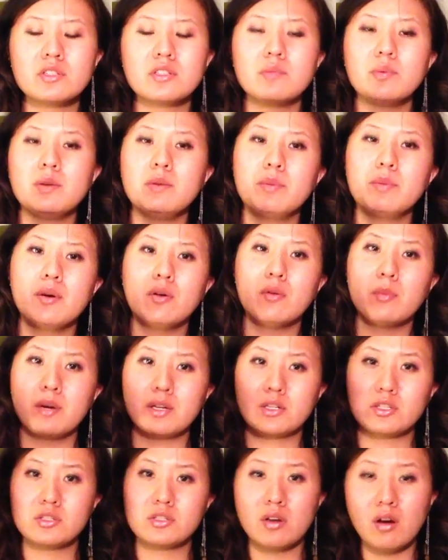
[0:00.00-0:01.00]
to be built
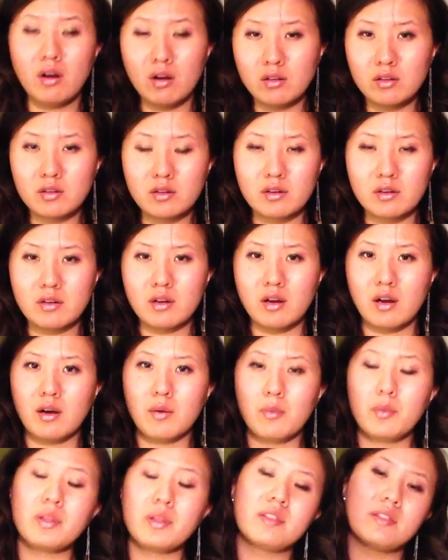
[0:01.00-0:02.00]
much taller uh,
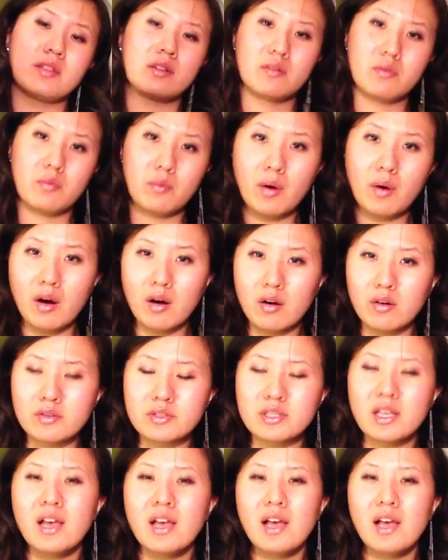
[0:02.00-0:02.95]
with thinner walls,